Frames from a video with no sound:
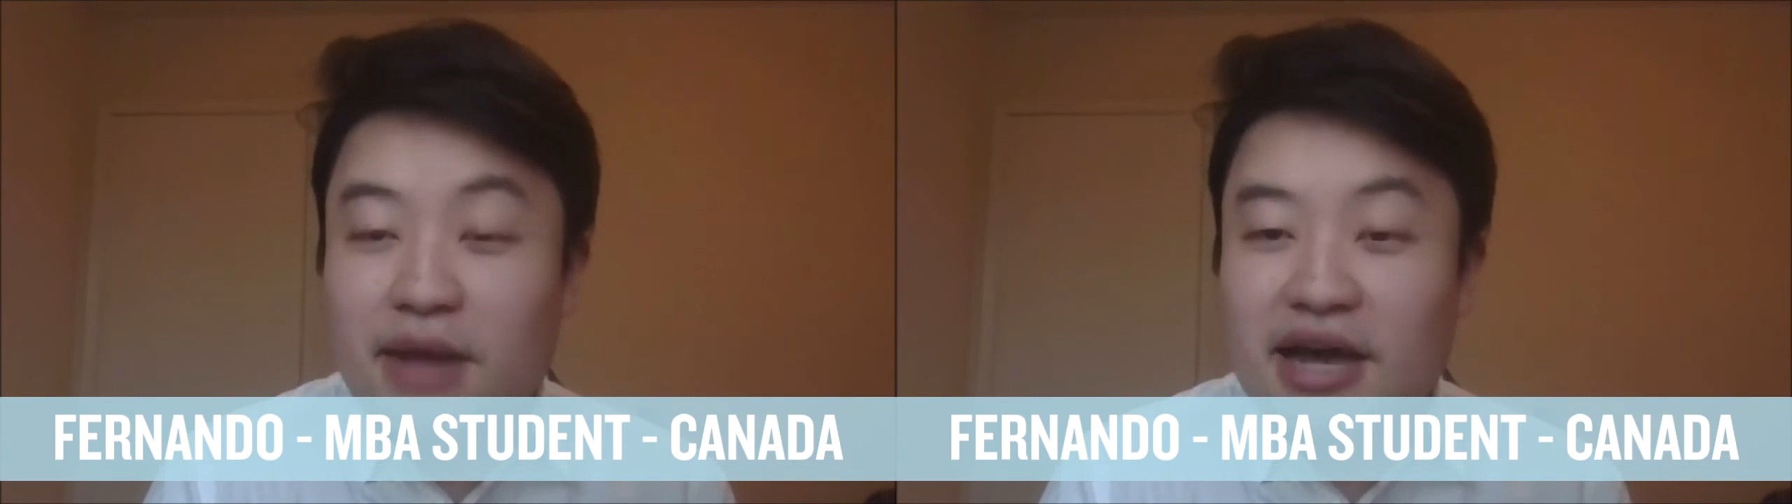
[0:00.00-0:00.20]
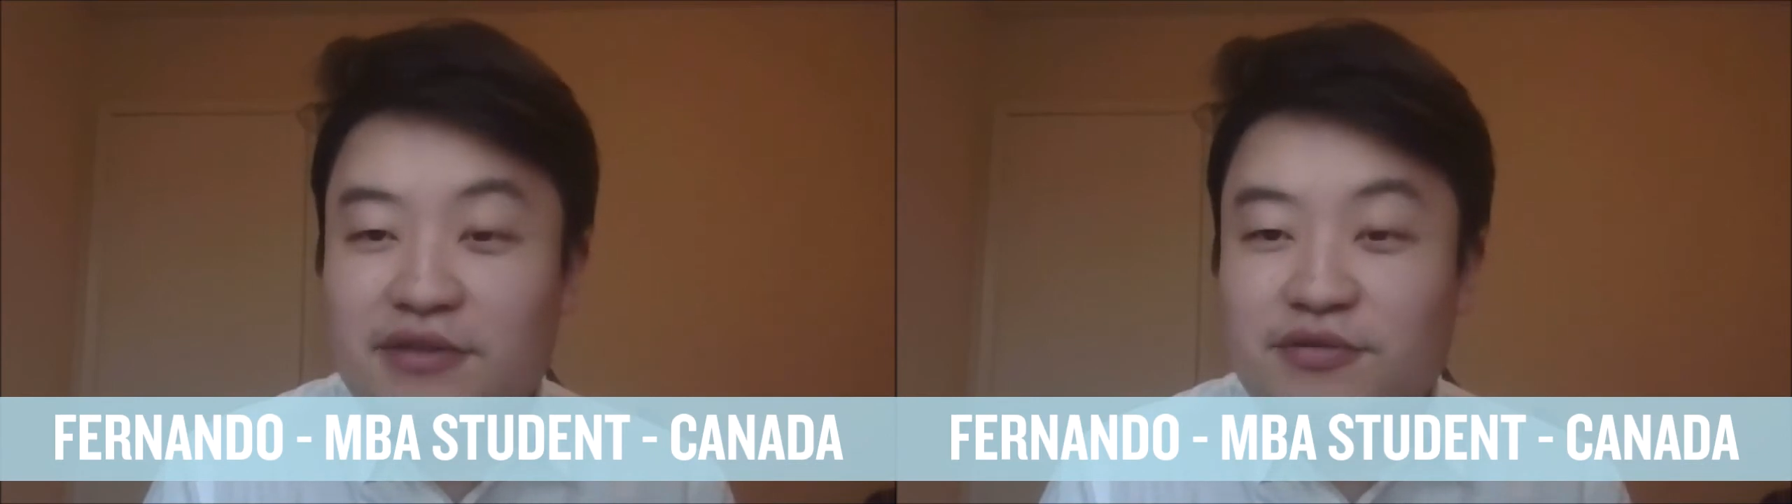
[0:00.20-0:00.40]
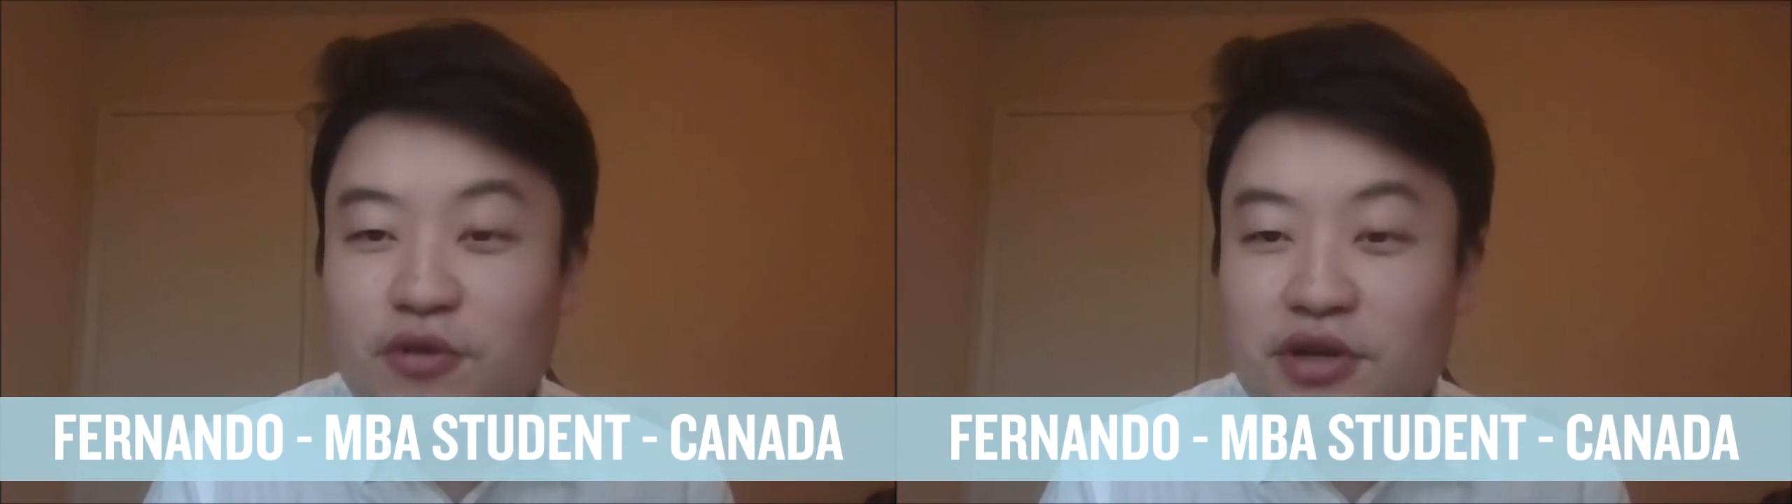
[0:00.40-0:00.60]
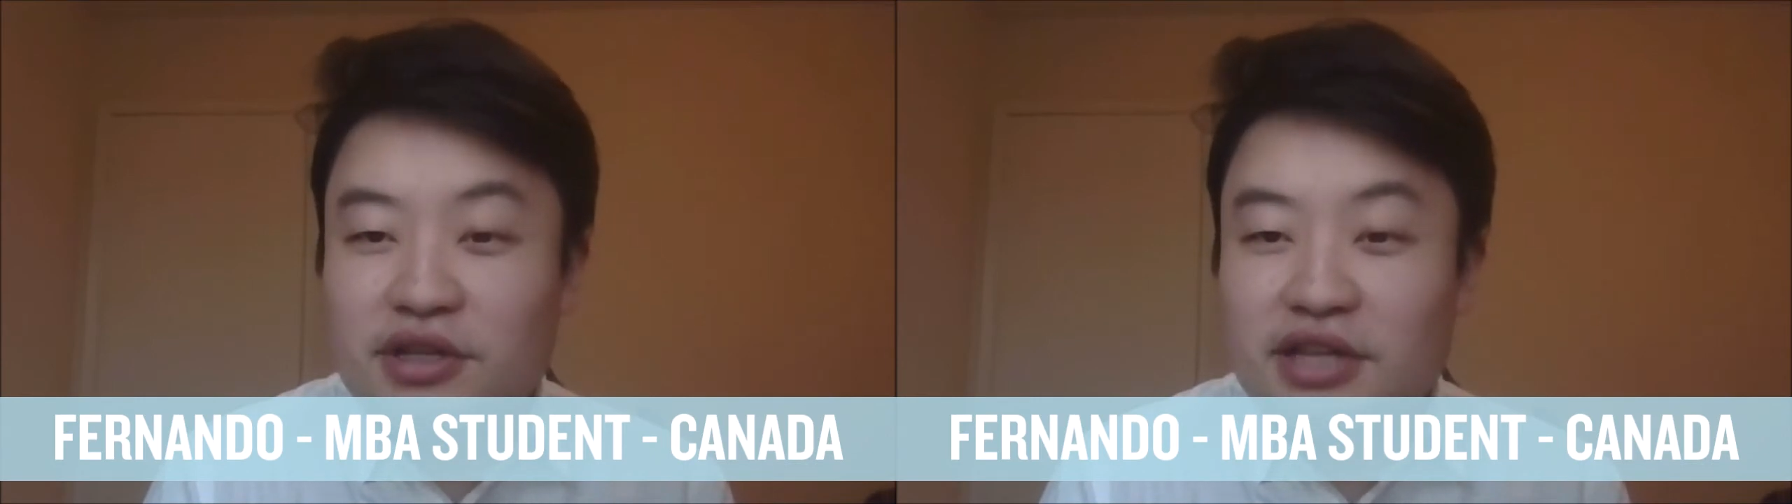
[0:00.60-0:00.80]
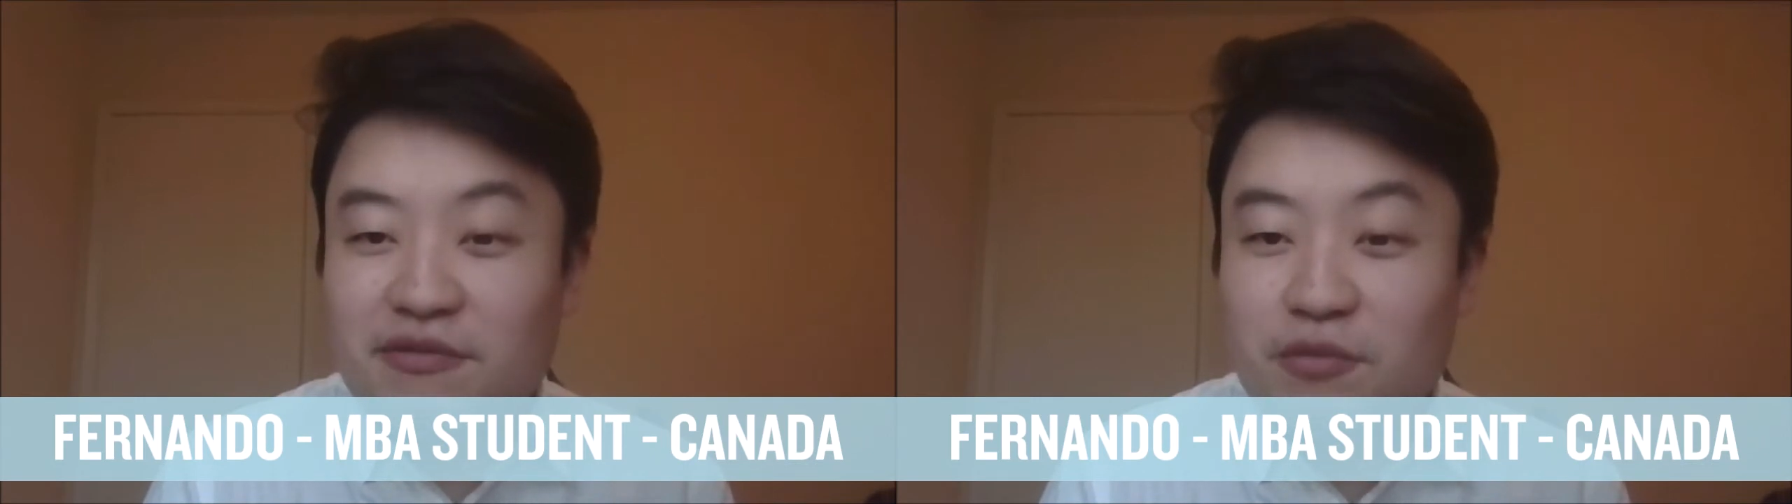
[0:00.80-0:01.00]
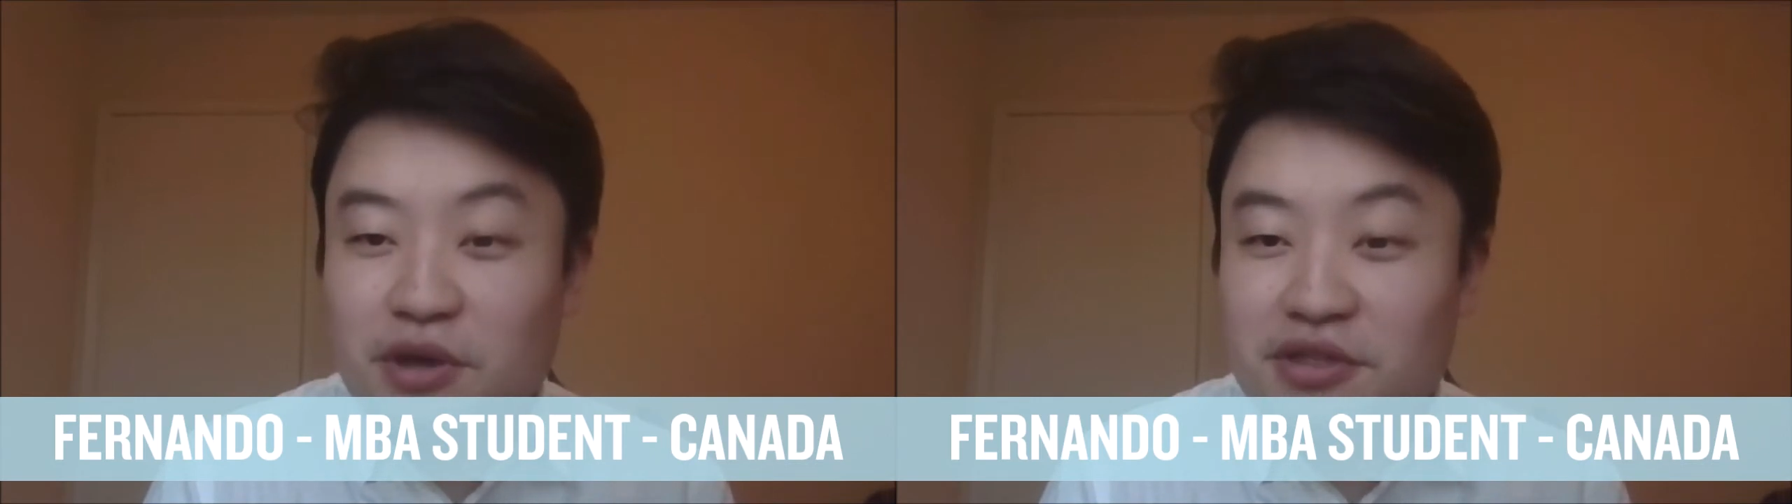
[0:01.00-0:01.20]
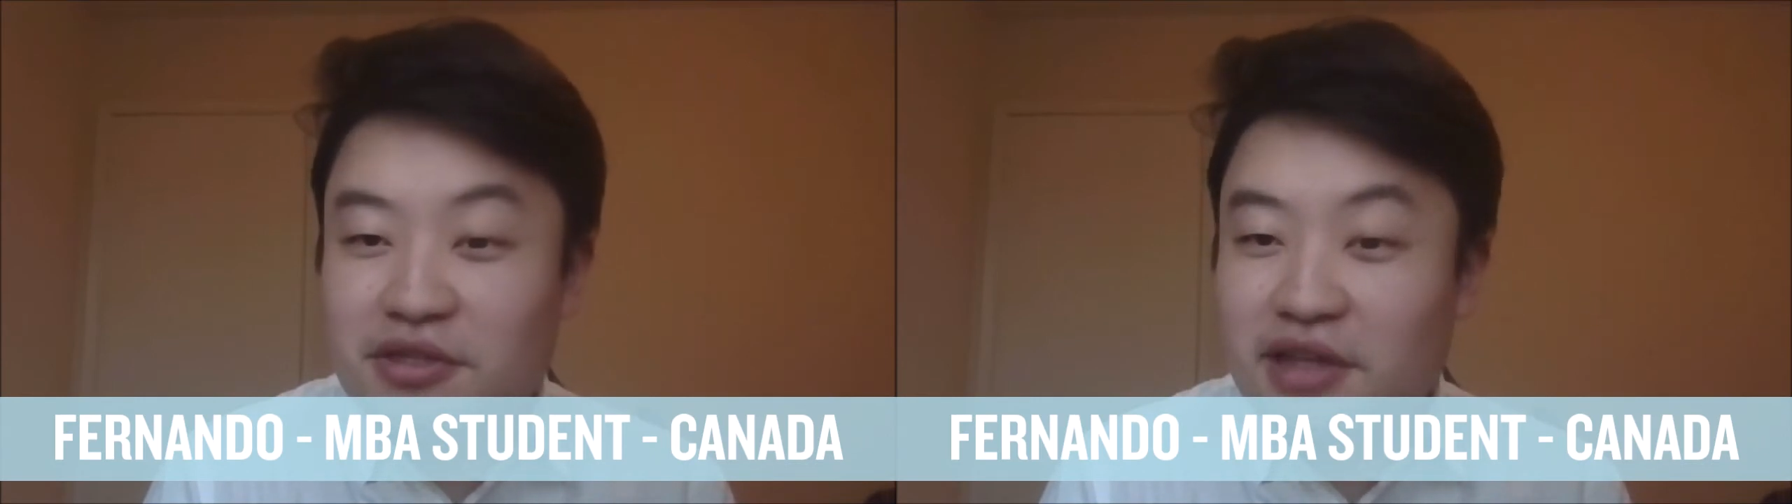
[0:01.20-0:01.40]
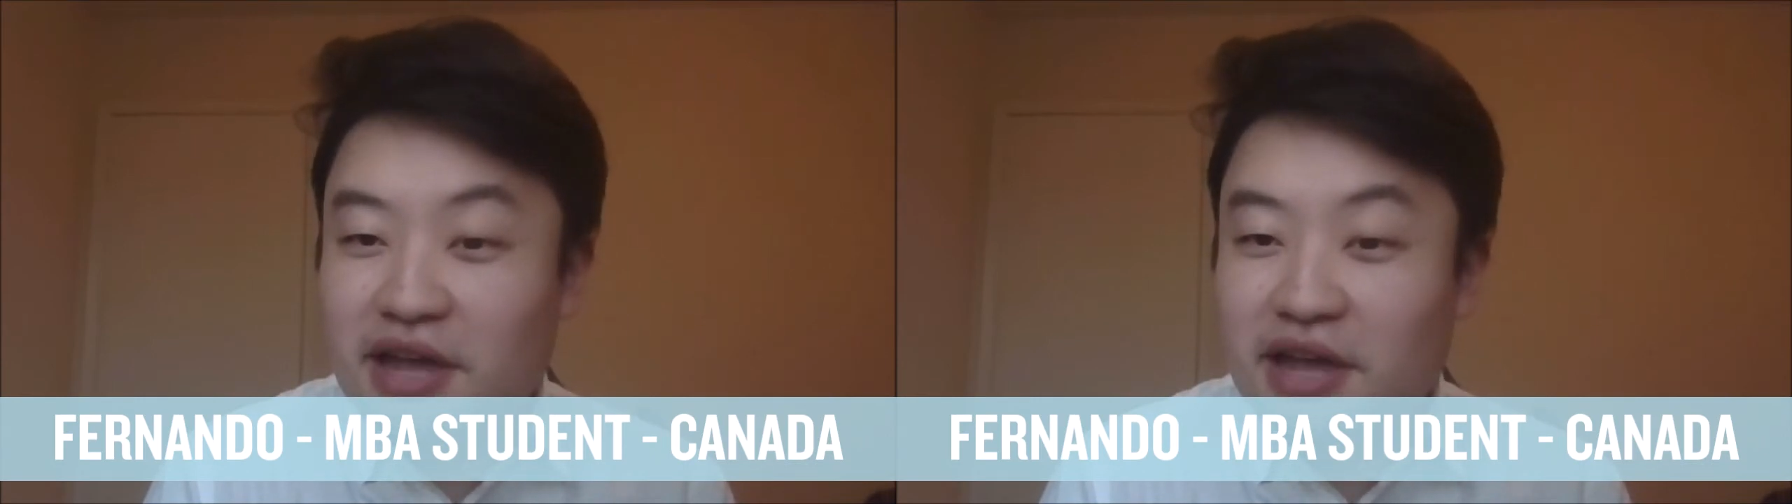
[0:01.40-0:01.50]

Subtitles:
might fall in love with